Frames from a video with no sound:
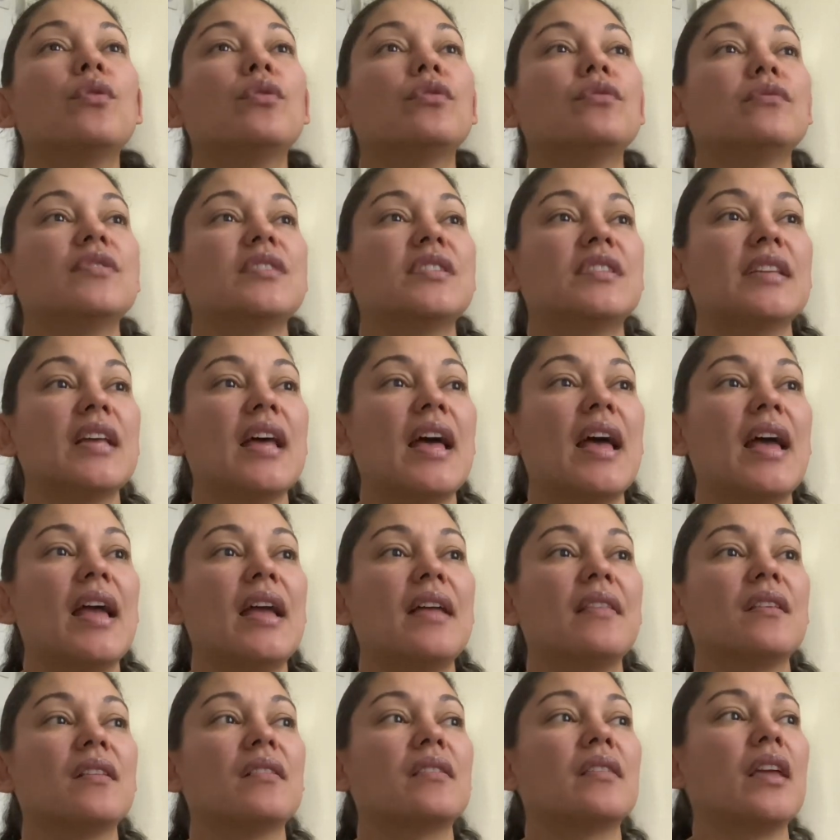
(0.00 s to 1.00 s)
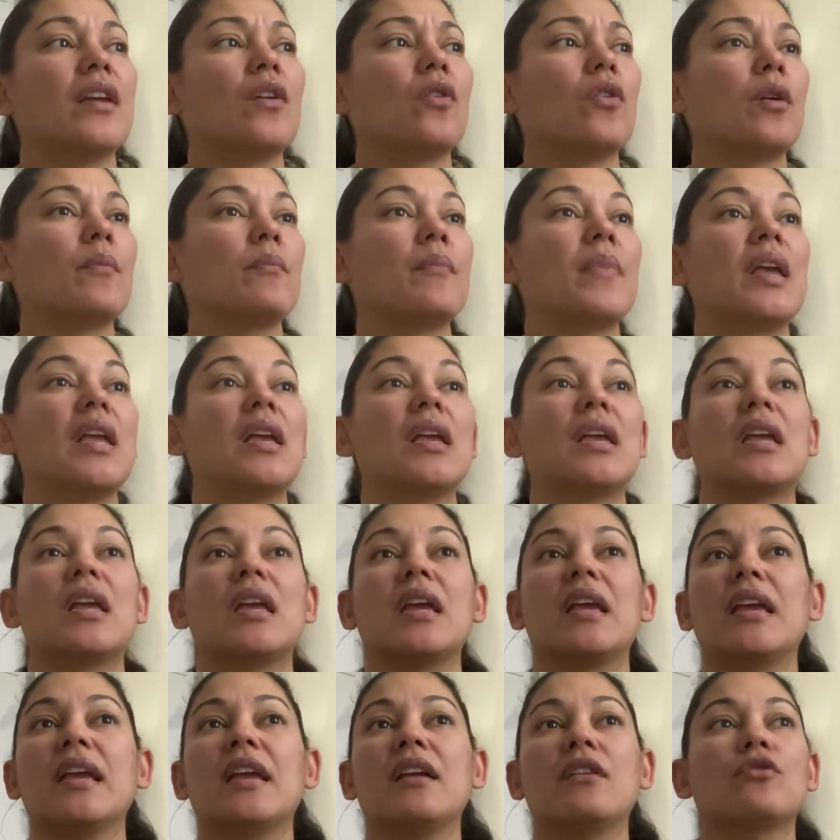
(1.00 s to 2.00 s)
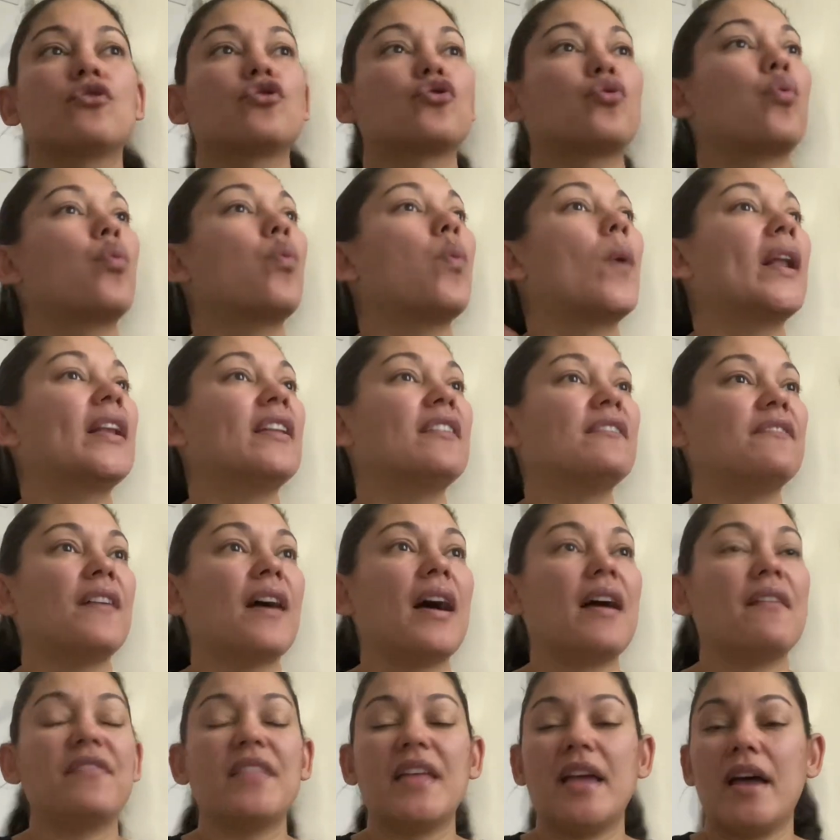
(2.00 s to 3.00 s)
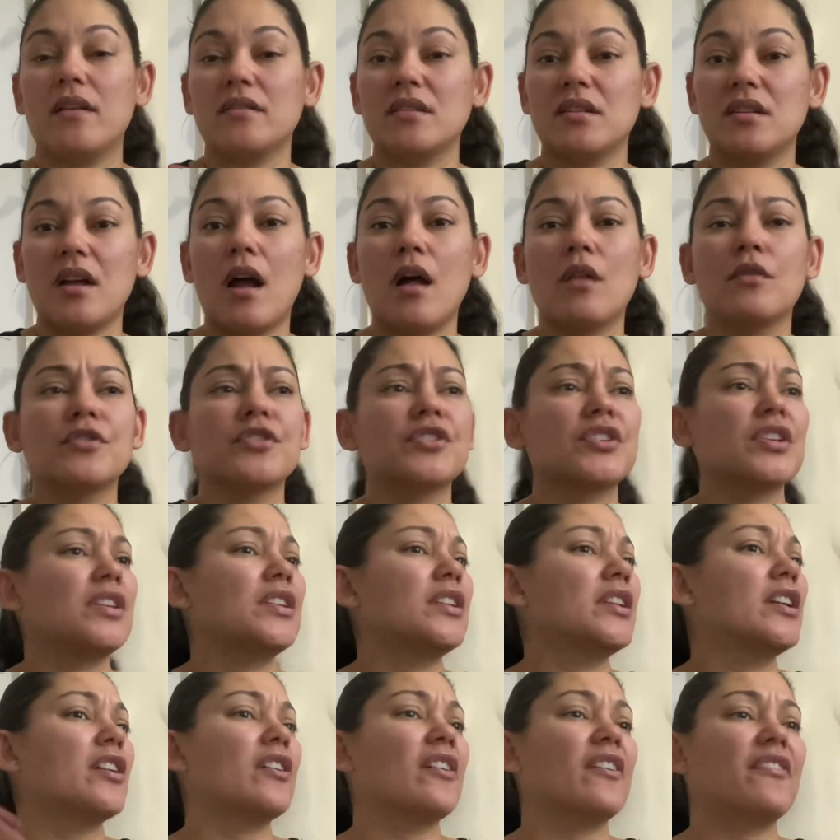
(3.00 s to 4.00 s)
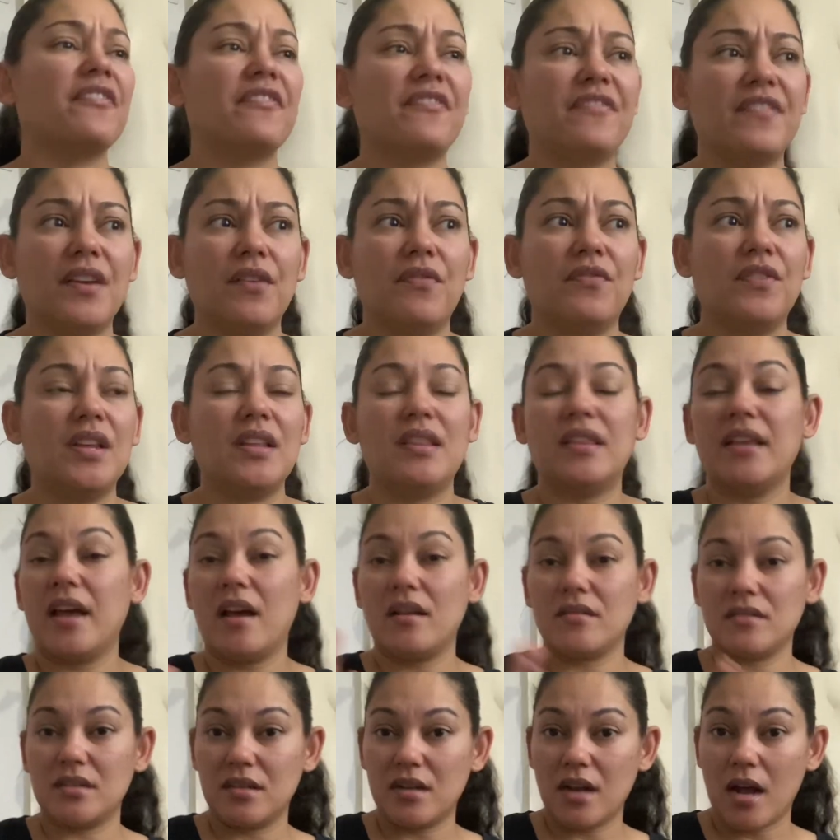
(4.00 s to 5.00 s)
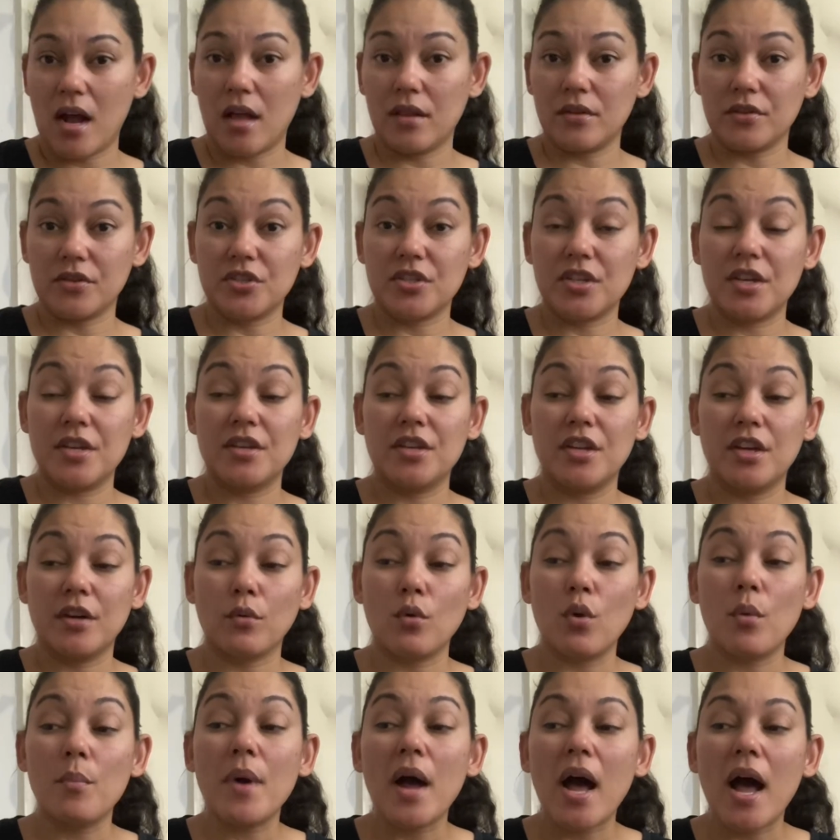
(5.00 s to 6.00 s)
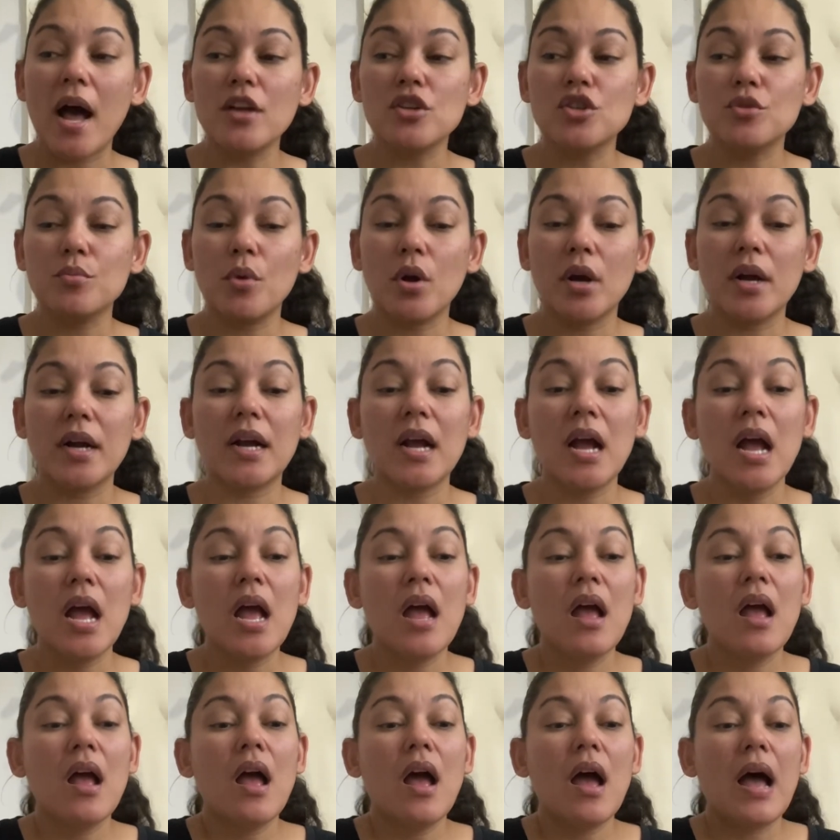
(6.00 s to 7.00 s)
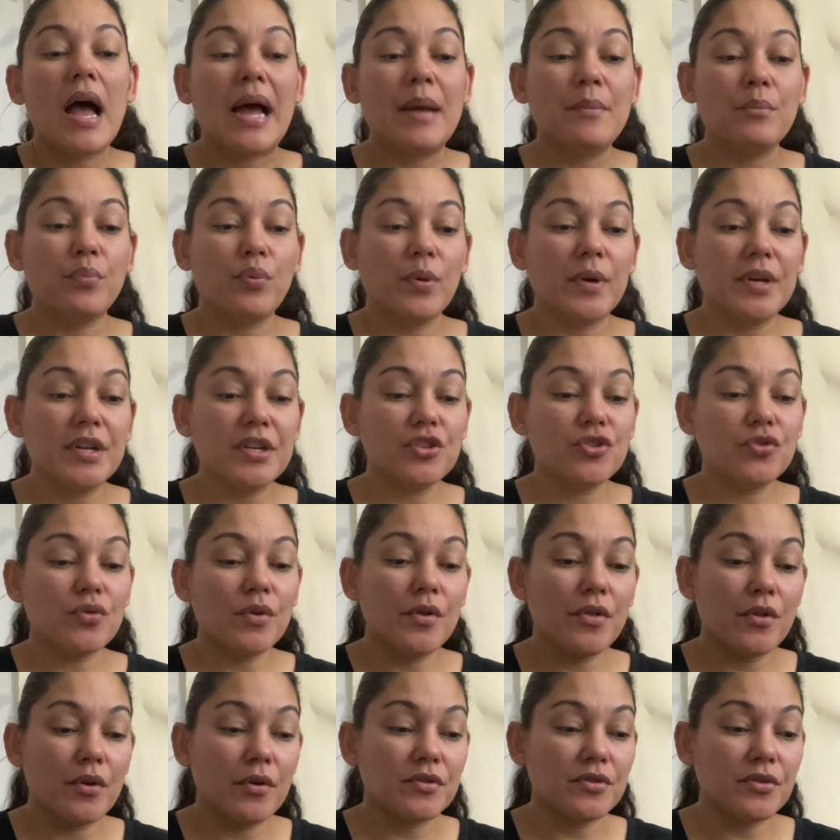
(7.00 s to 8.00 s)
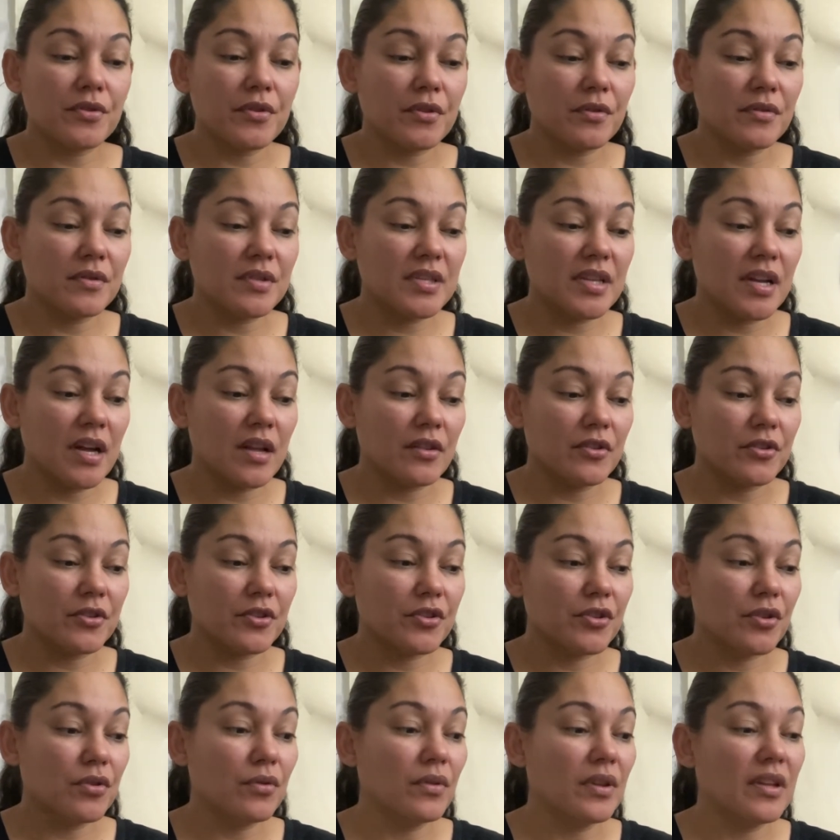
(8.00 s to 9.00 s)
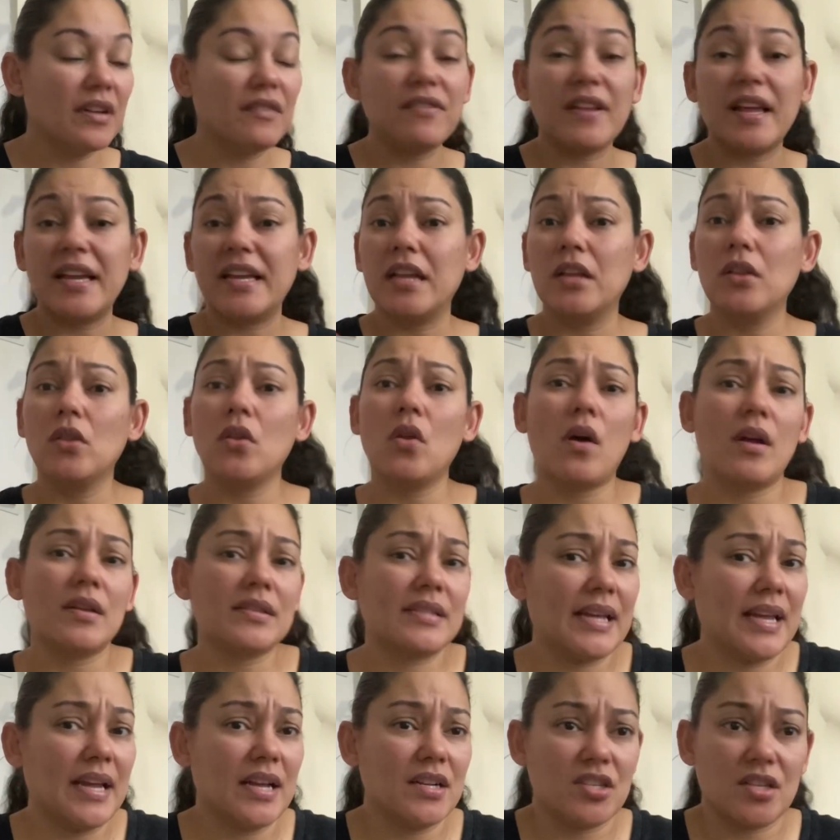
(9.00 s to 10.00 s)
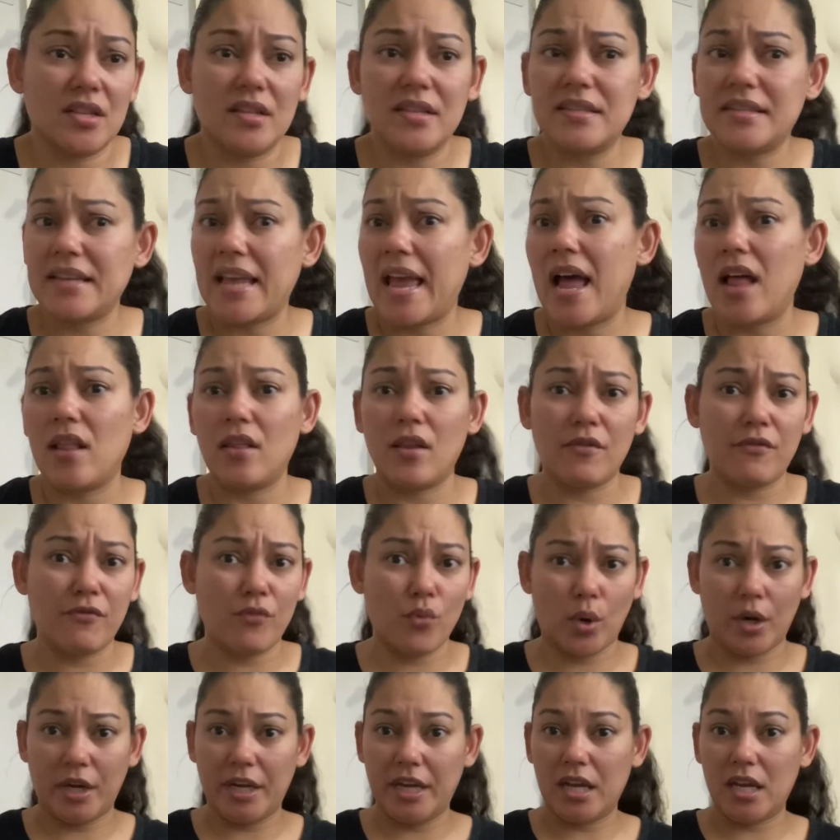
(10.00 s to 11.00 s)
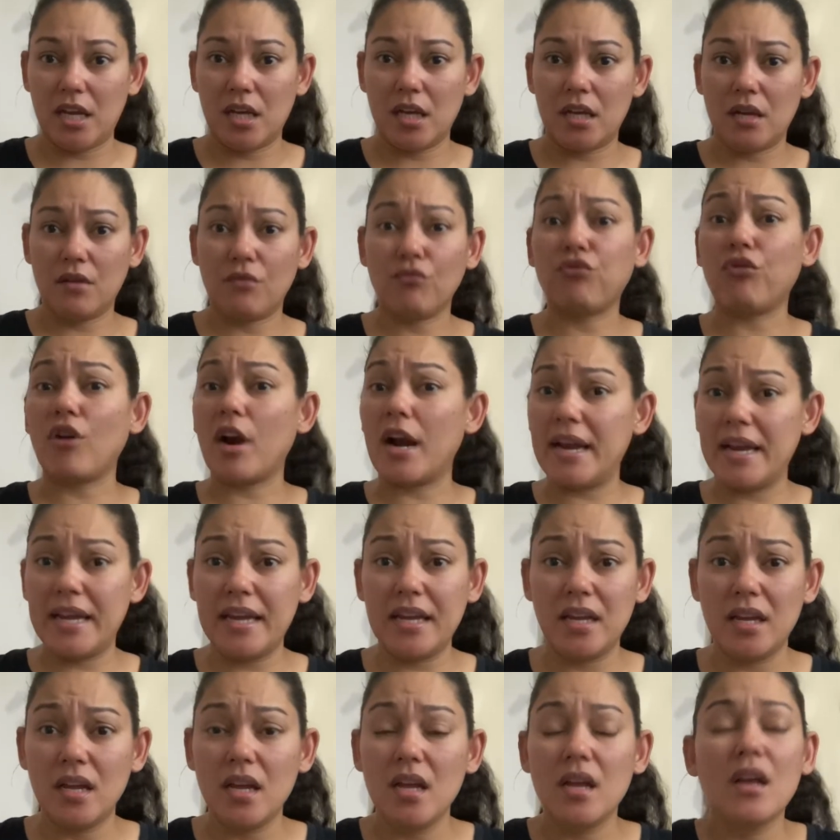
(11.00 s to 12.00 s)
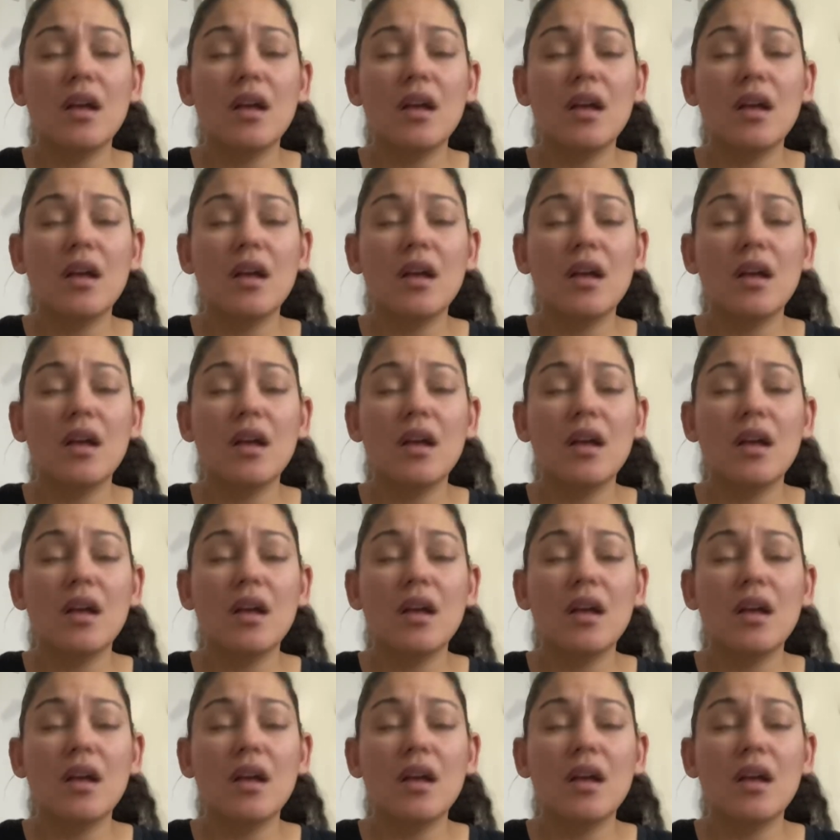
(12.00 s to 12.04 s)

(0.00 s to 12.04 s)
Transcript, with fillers: who say that they are making $25,000 a year, $50,000 a year on Poshmark, I'm pretty sure those are those sellers who live like in Los Angeles, California, right?